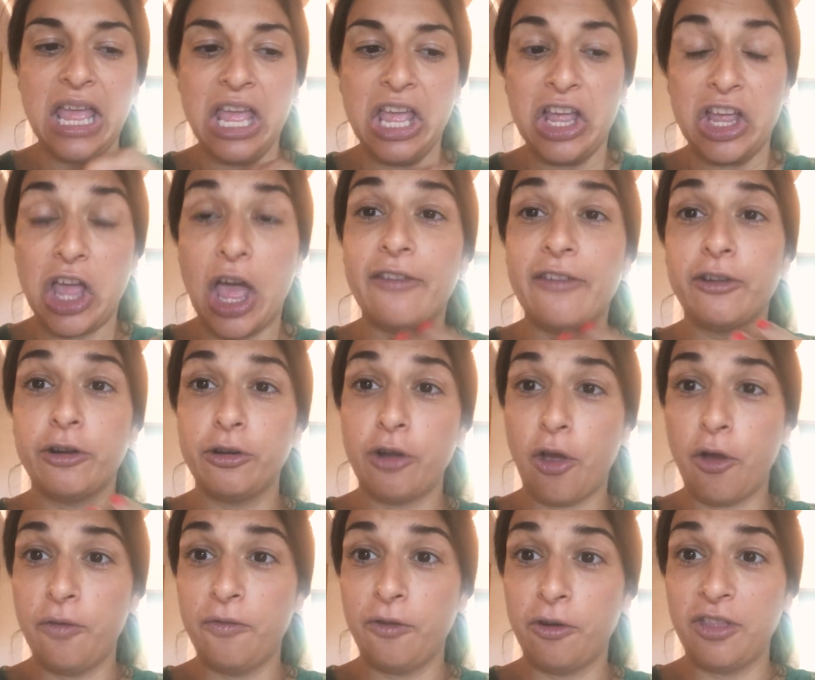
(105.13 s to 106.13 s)
covered
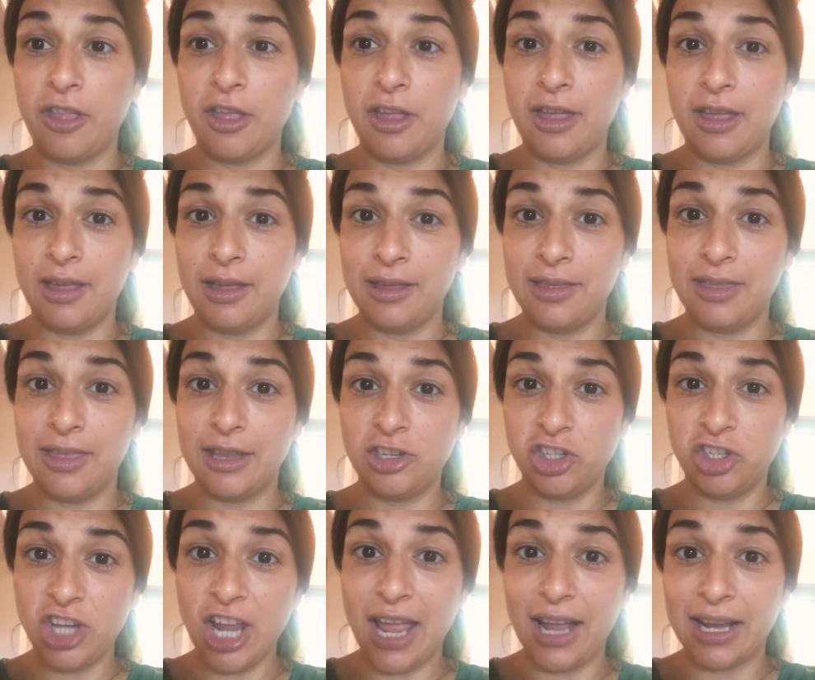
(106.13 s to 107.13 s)
over the
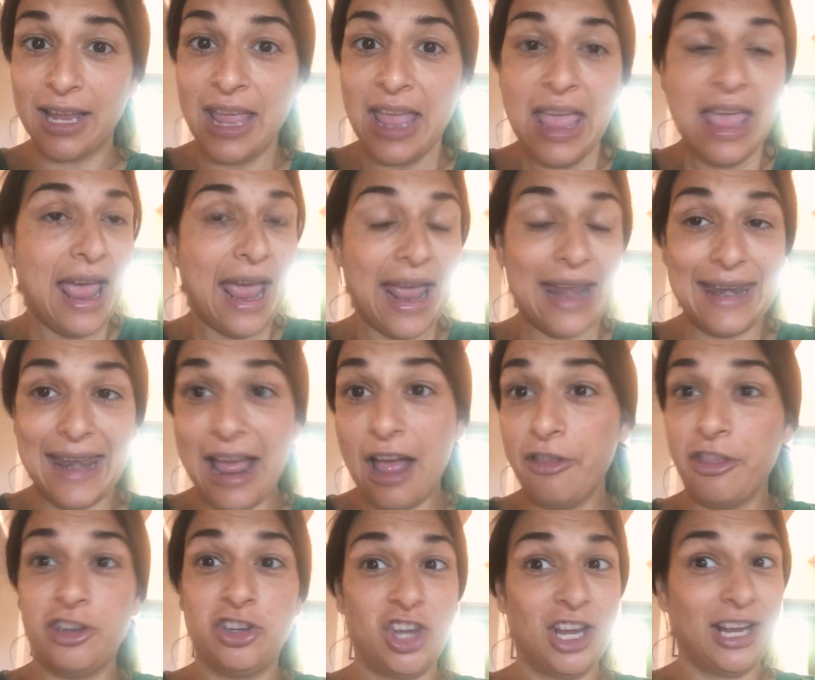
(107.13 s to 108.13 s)
chick, and now
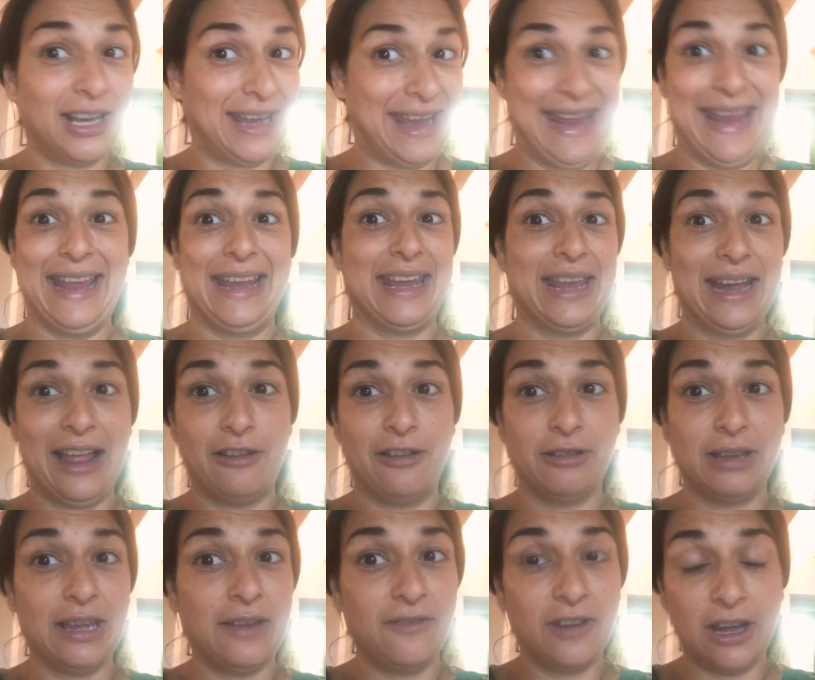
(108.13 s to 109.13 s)
the chick can't get out,
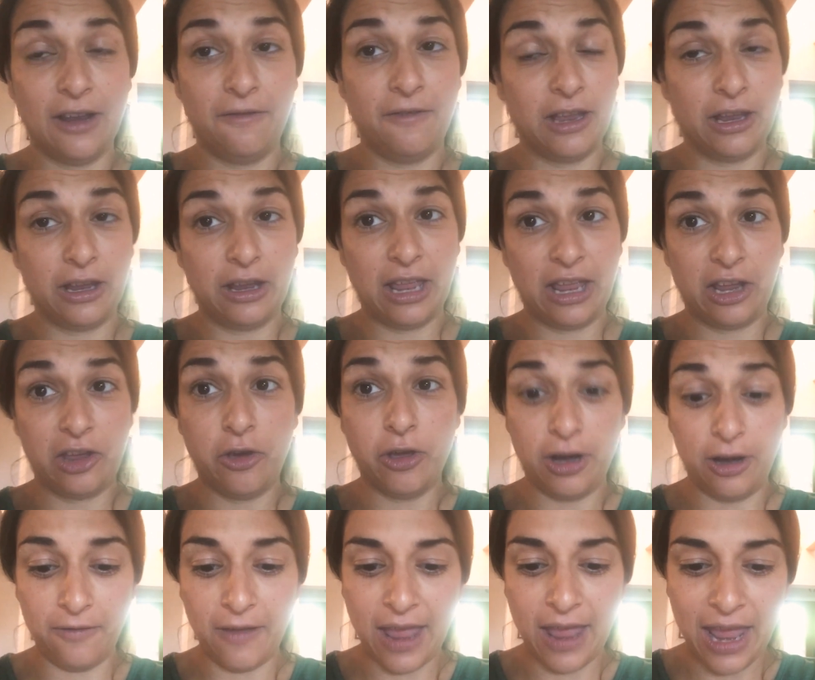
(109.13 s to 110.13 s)
even if it could
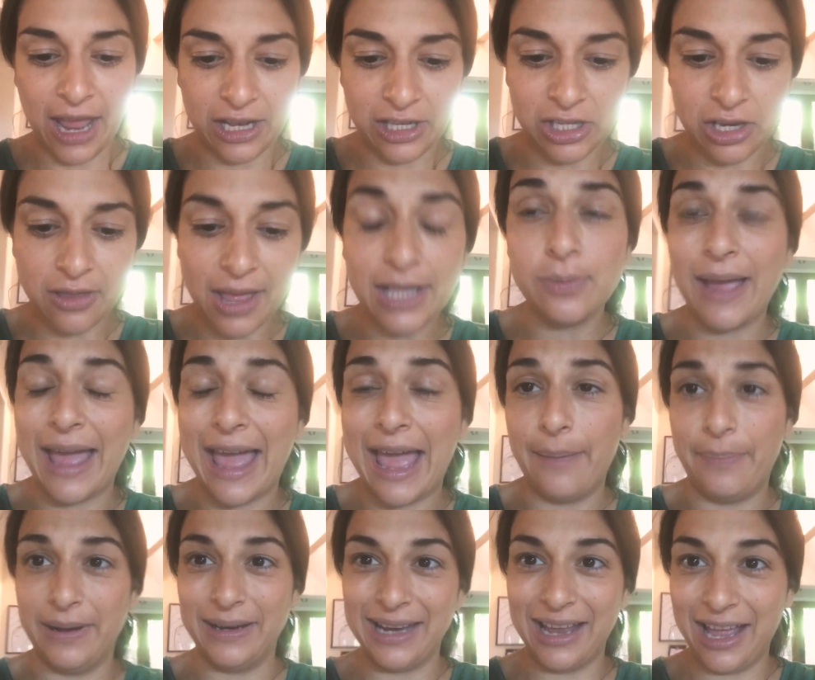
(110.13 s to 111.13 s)
have. And so that's what
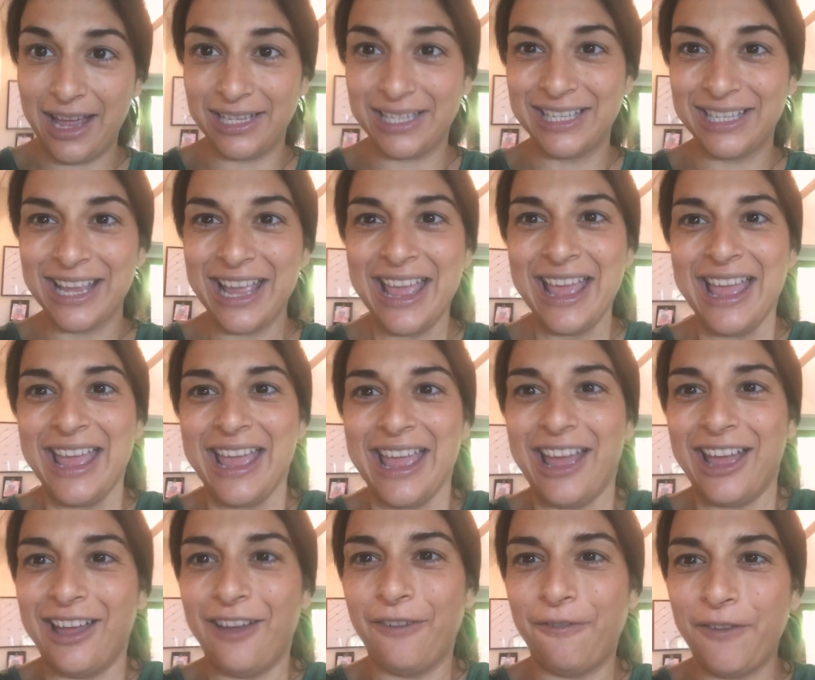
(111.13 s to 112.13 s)
happened to us.
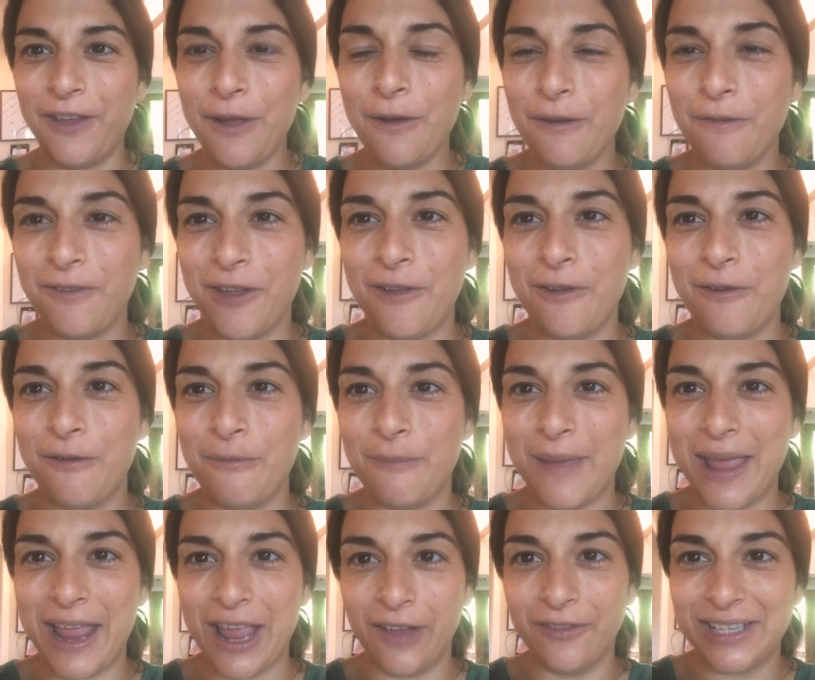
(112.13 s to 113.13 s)
A few of you
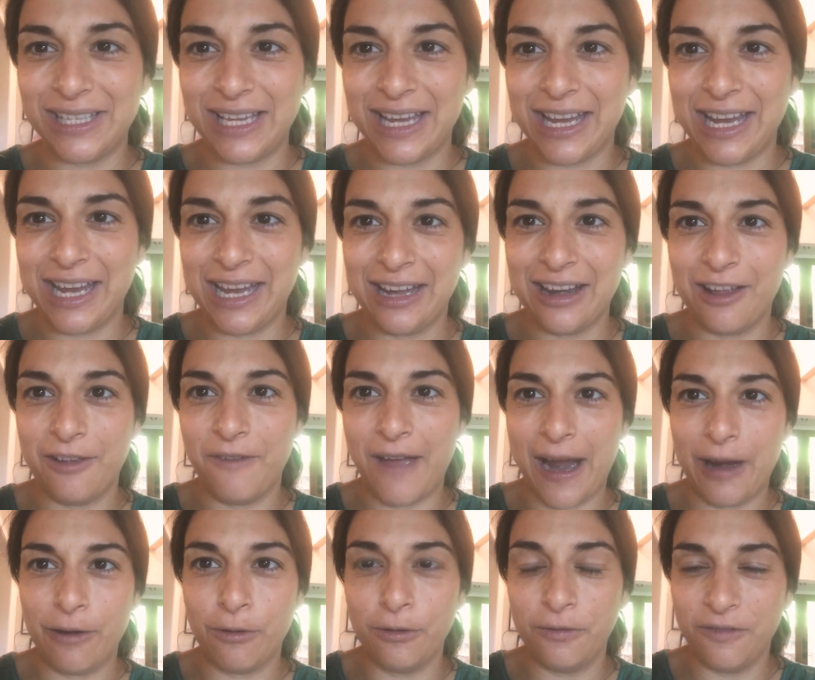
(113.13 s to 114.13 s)
may have seen a
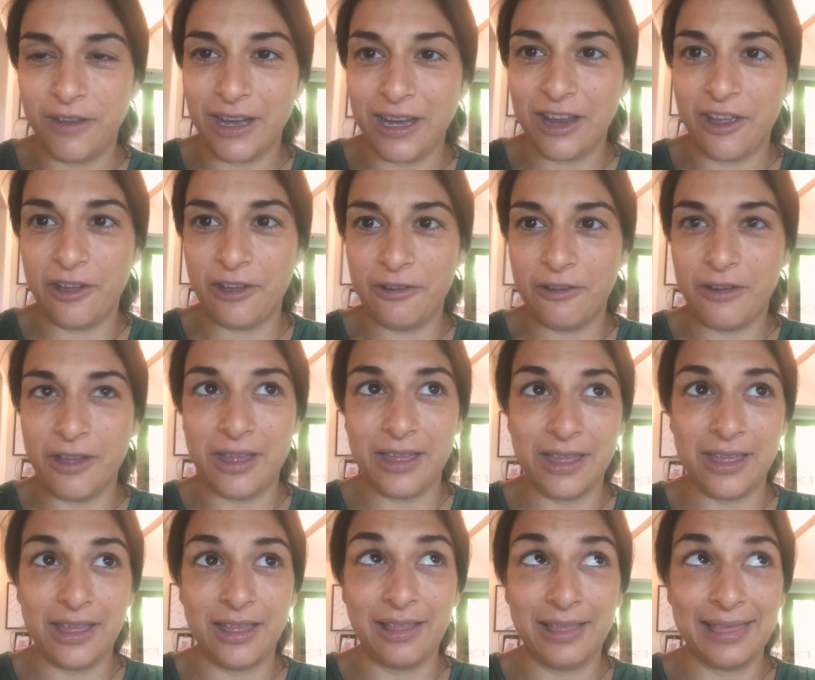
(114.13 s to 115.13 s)
viral video
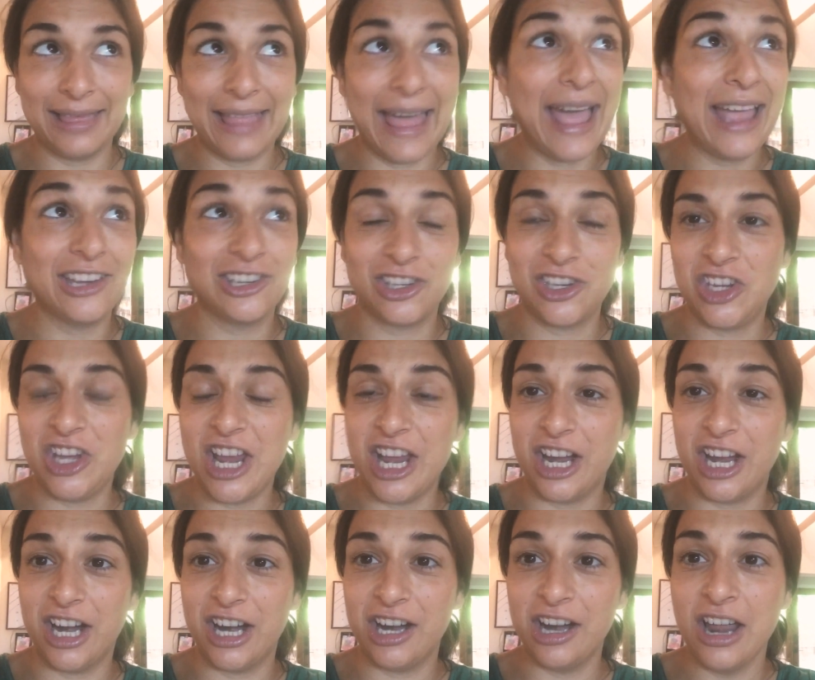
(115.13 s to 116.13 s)
last
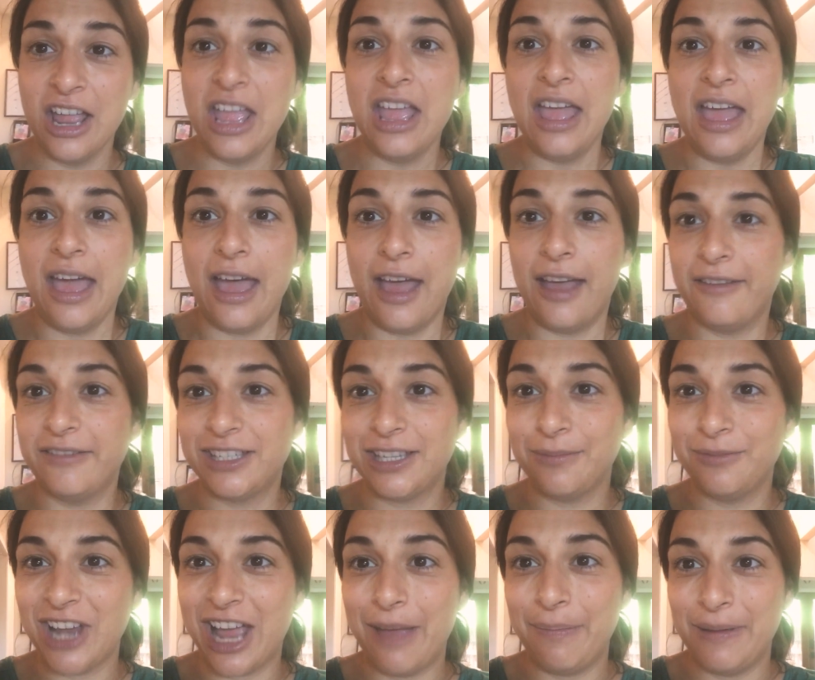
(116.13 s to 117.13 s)
year of
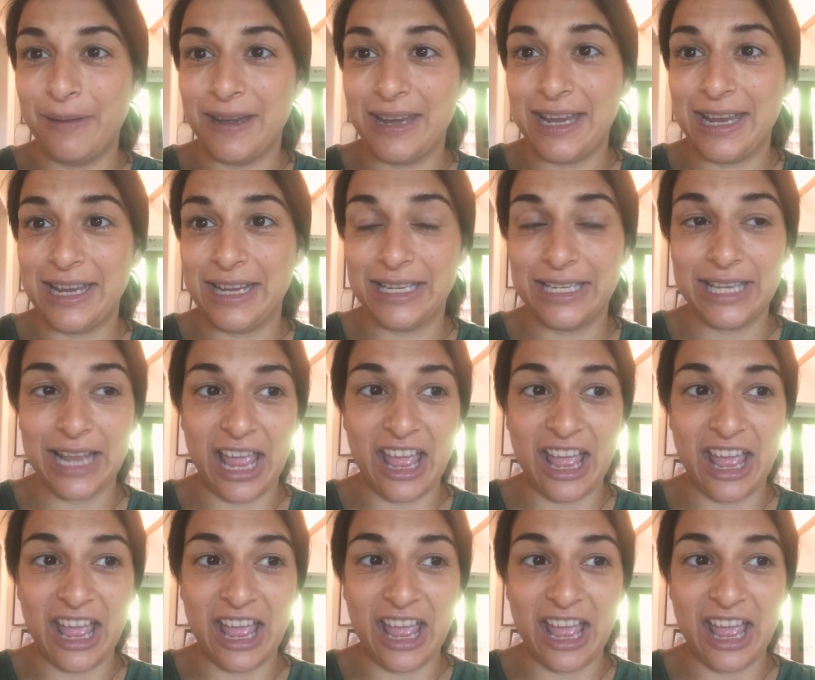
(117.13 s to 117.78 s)
some Japanese